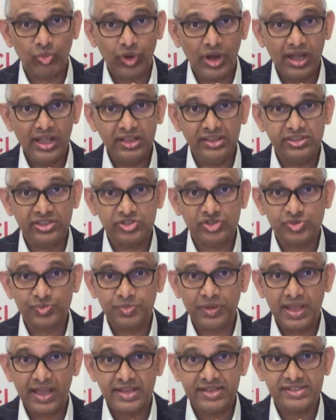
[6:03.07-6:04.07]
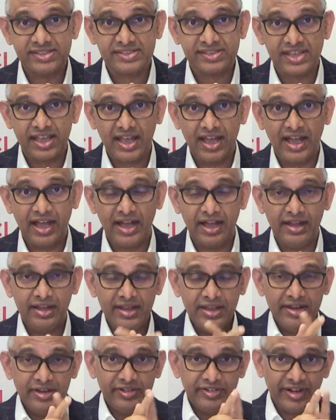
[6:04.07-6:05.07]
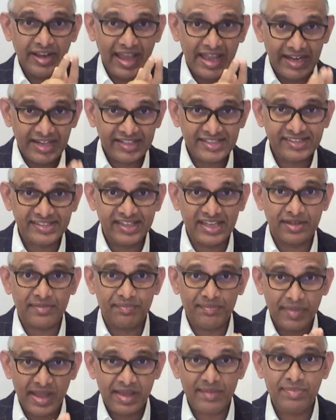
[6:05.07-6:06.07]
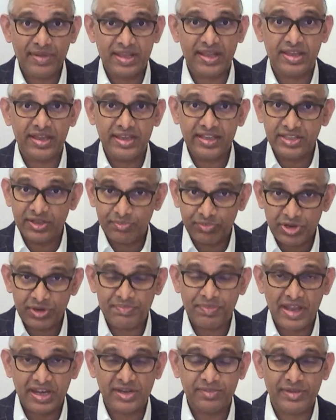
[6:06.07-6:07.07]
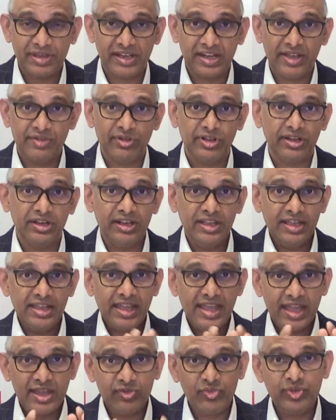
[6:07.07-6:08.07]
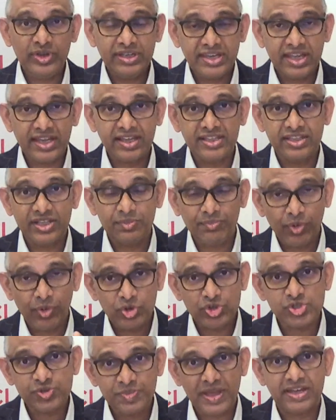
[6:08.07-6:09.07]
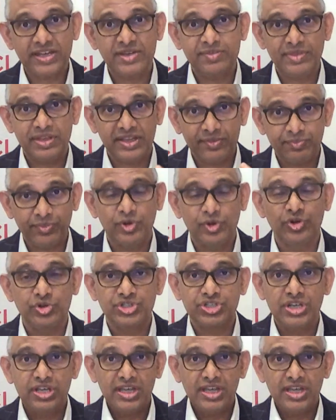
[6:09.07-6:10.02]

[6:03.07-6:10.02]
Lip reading: while those plans are realistic, maybe in the pre-pandemic level, have we taken the post-pandemic approach?